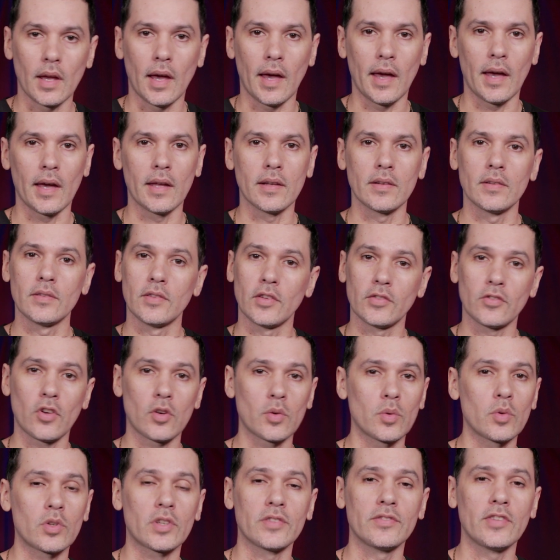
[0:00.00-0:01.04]
and the
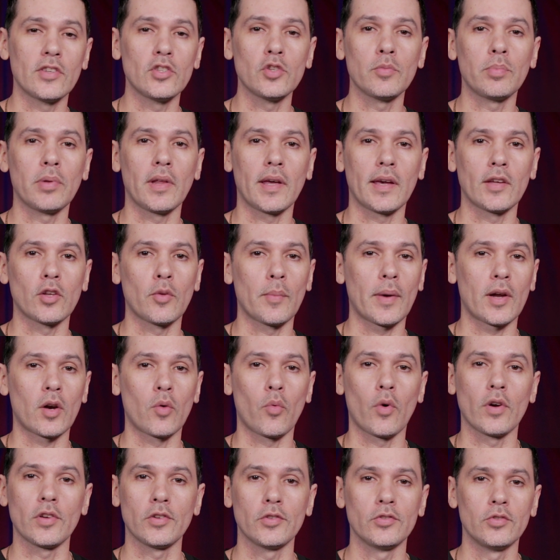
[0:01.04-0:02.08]
song will continue playing no
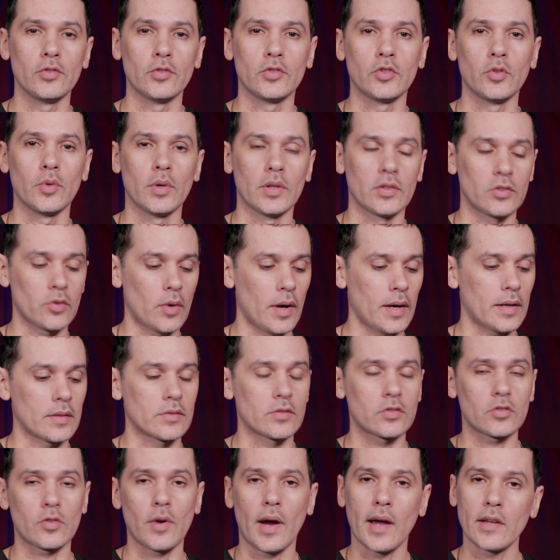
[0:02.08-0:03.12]
matter what you do to it. So I
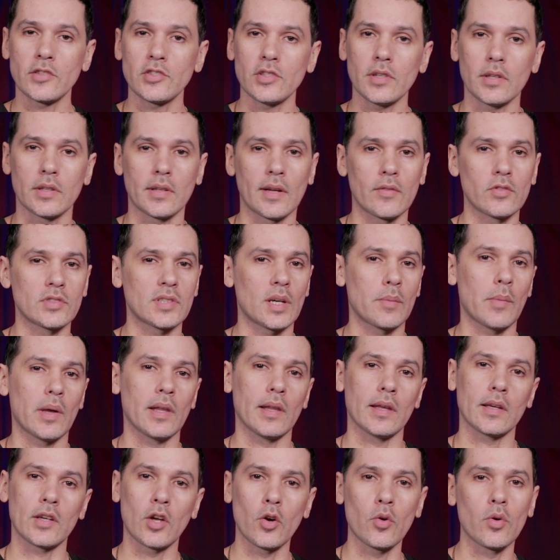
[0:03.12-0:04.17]
can scratch it, and every time I
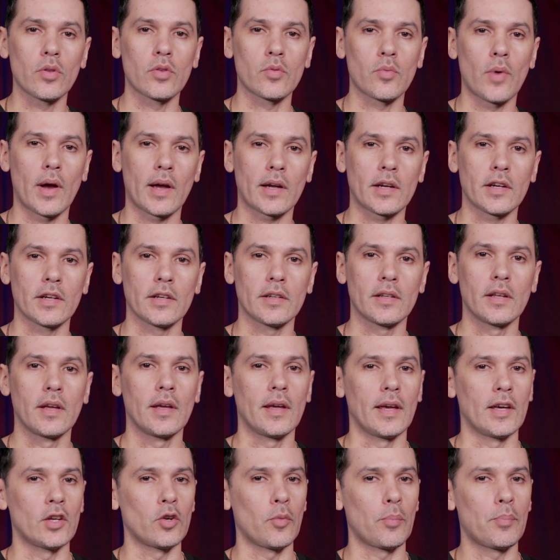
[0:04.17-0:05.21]
let go of the record,
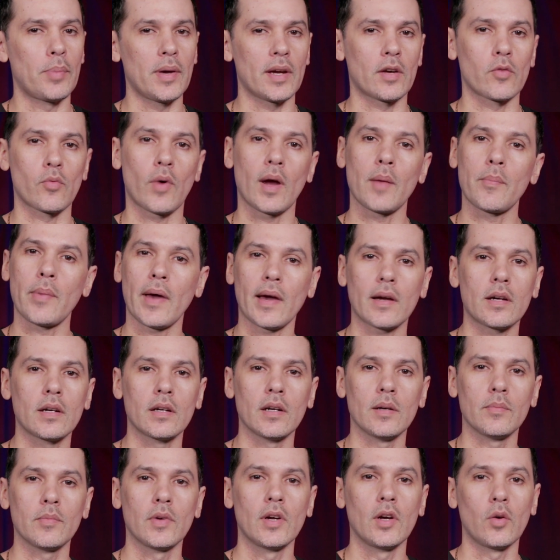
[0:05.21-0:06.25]
it'll pick right back
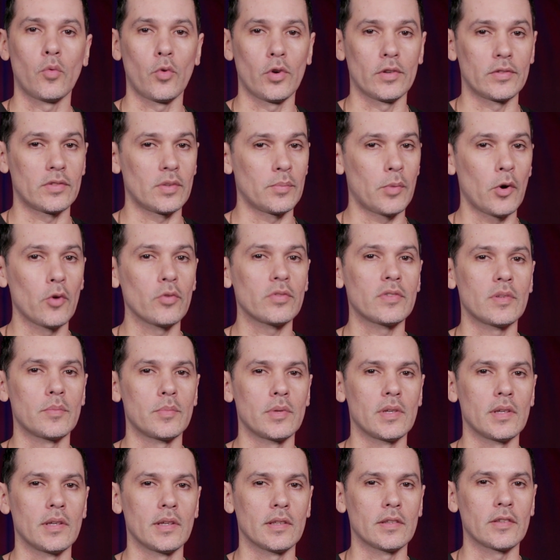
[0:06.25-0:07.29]
up where it's supposed to
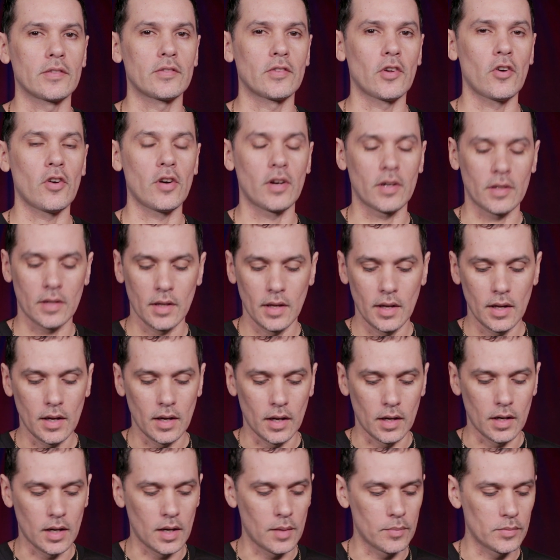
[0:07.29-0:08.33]
be in the song.
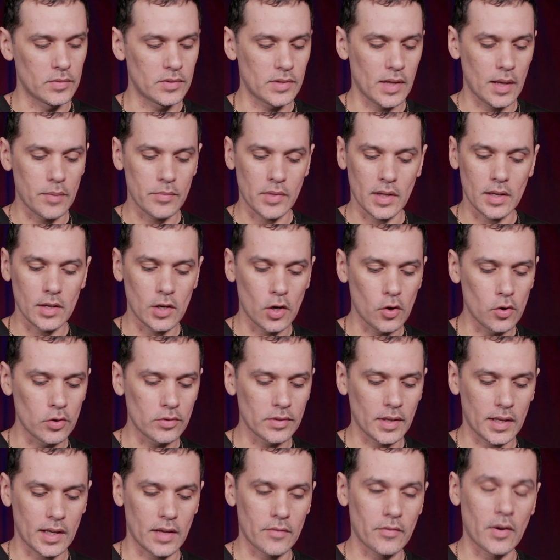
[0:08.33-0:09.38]
Same thing
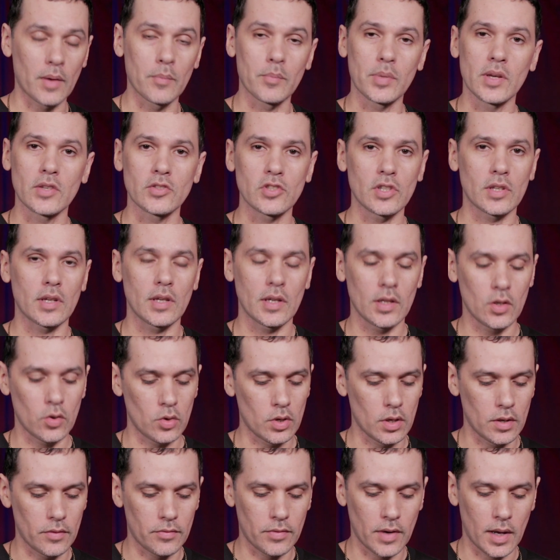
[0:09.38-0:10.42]
goes like if I'm pitching it
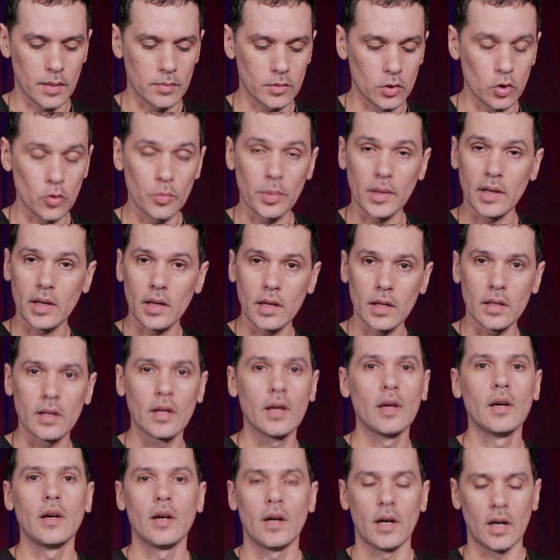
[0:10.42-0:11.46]
or if I'm looping it.
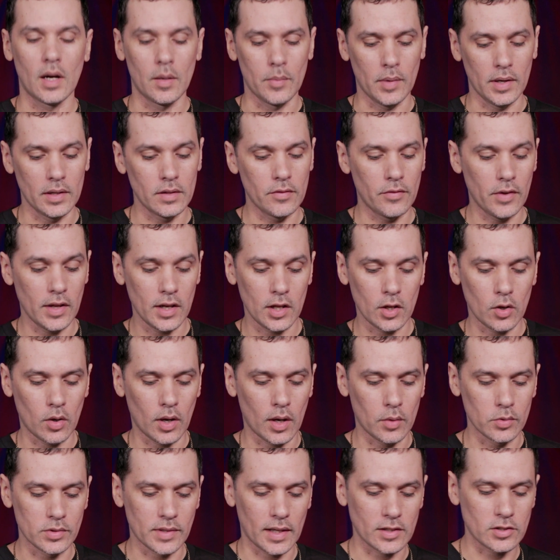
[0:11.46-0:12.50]
In the video
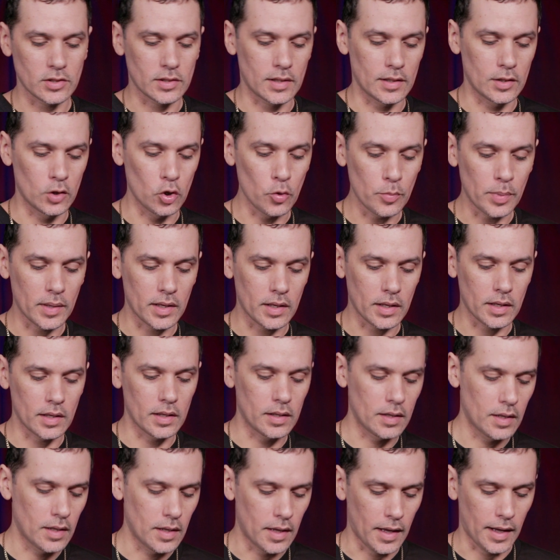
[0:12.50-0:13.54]
I was actually looping
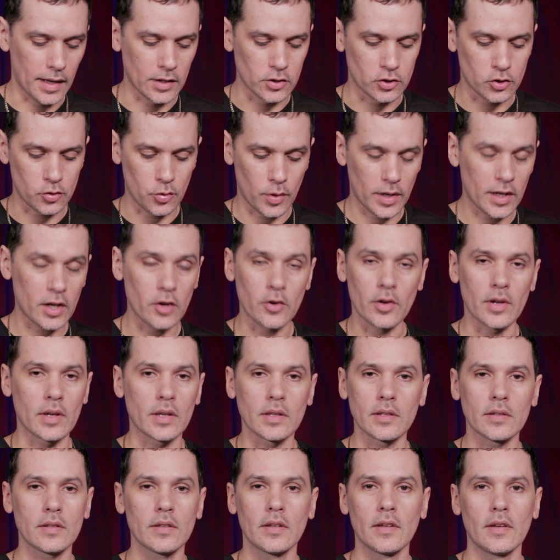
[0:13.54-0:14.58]
it and
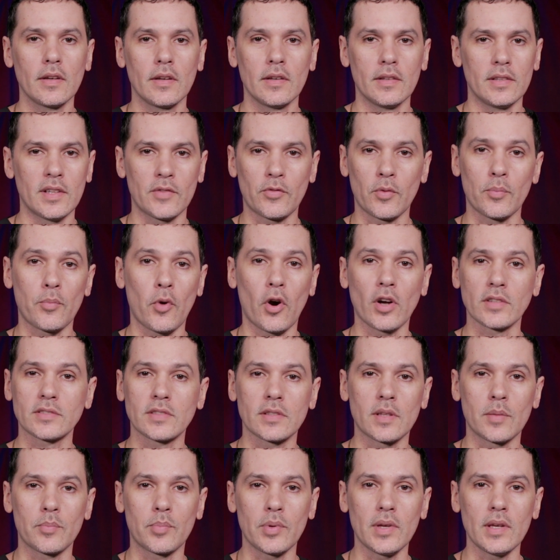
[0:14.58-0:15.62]
triggering different
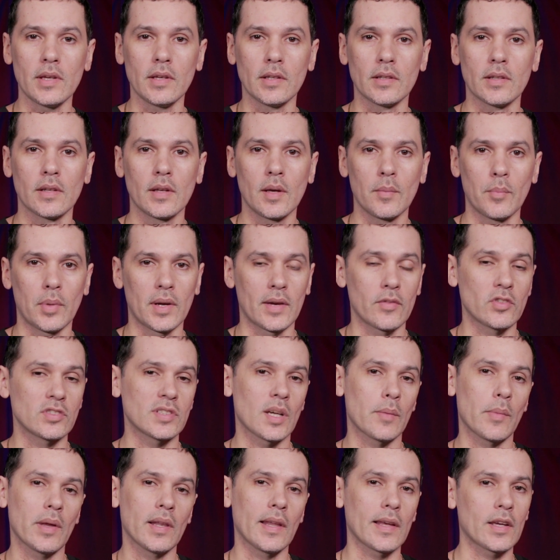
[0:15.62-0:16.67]
parts of the beat, but every
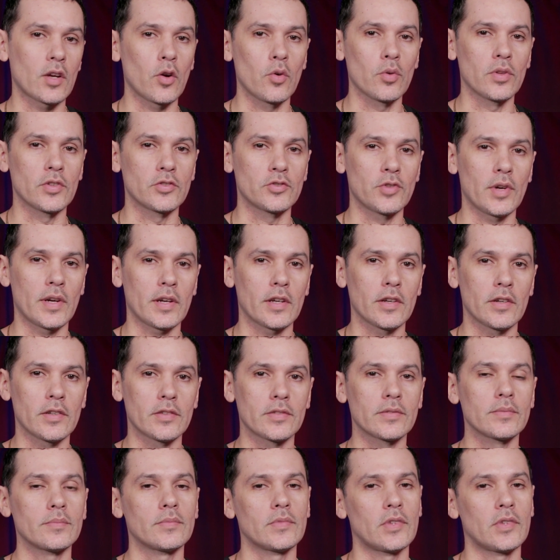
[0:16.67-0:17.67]
time I let go of the triggers,